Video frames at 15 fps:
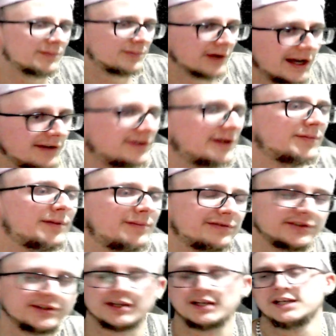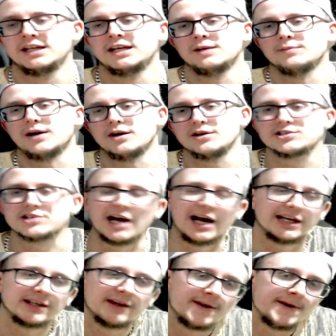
private. I'm not bothered. But I was like,